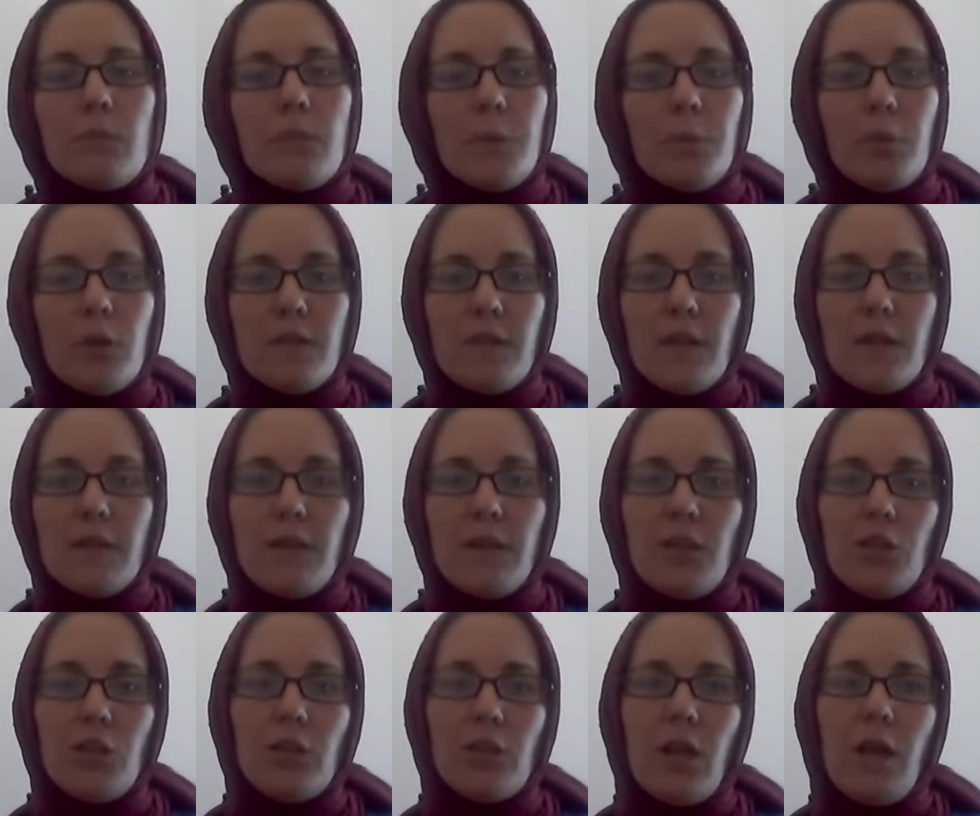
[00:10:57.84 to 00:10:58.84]

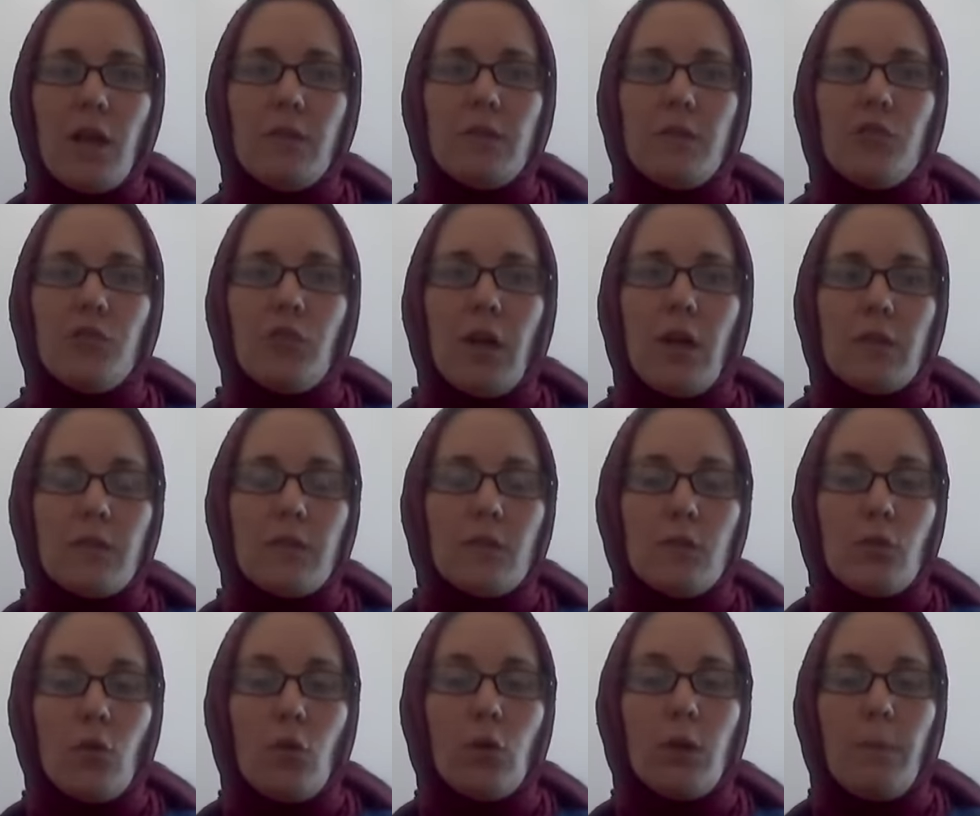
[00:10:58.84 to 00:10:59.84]
presentation, I will try to
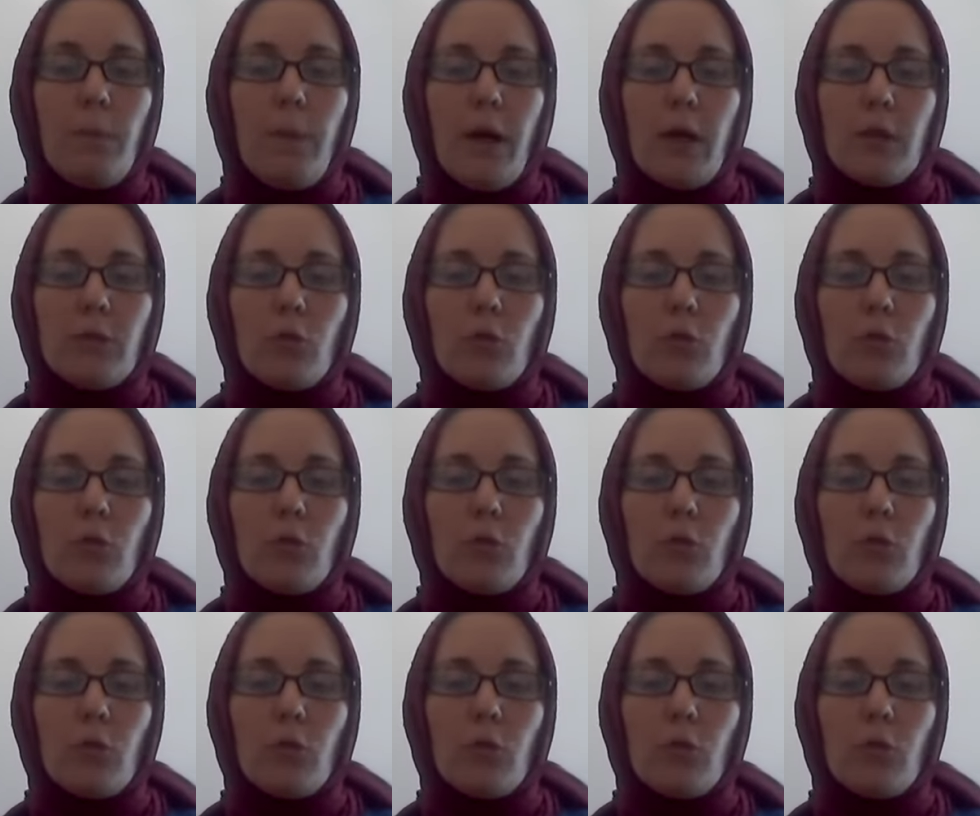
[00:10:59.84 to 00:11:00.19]
talk about